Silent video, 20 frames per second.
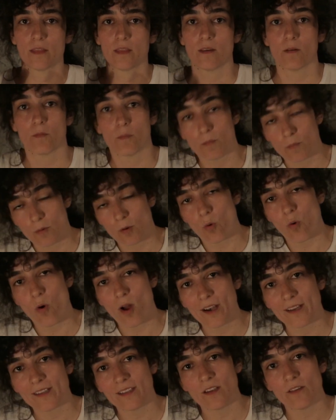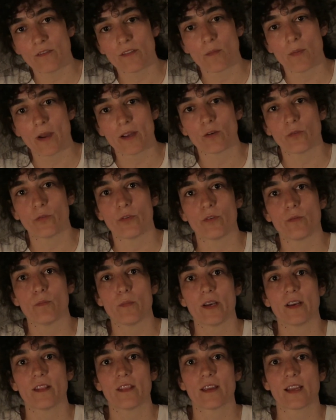The quality of the microphone
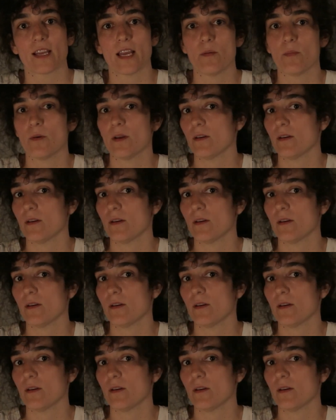embedded in the